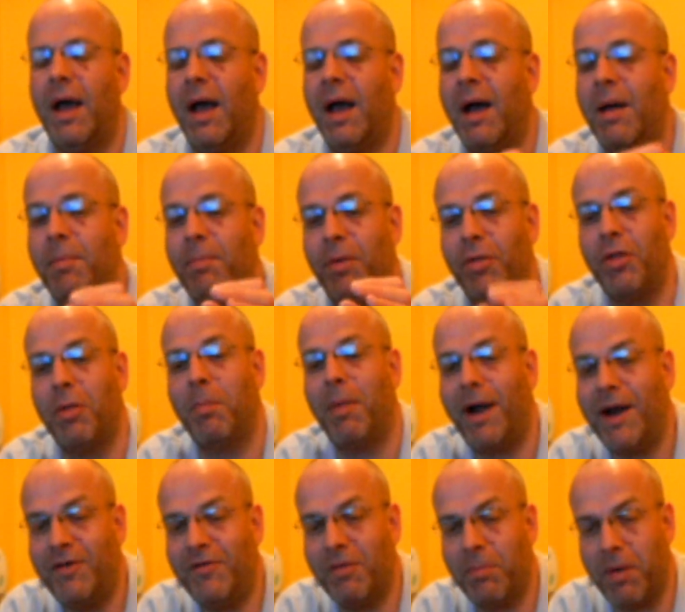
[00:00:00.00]
But the
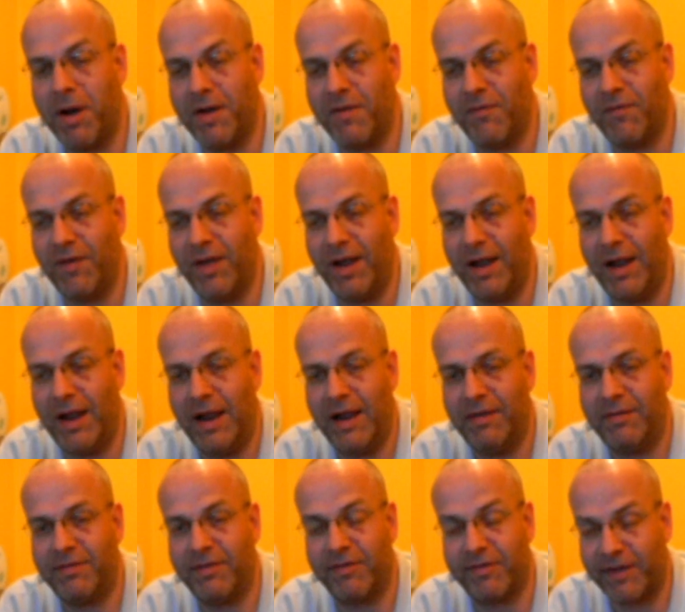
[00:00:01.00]
major benefit
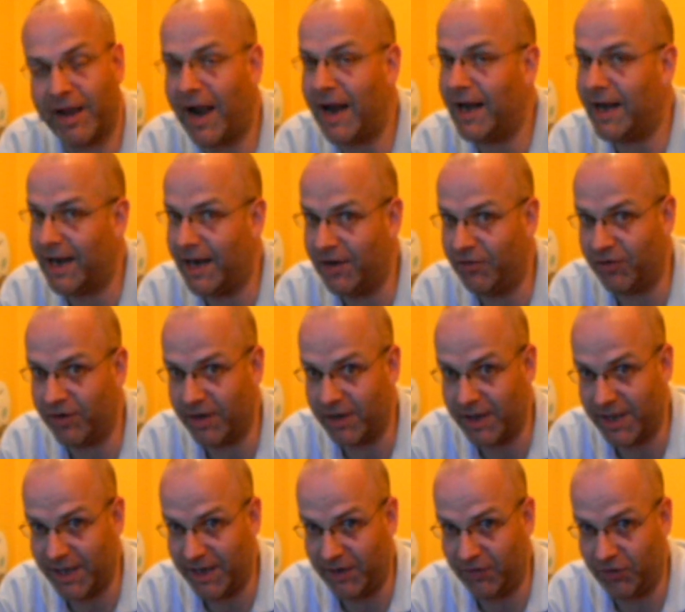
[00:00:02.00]
is the scaling engine
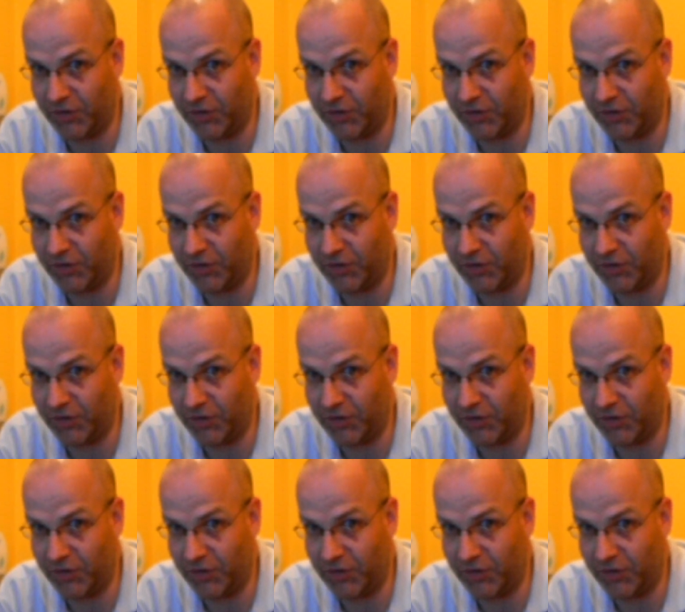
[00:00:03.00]
that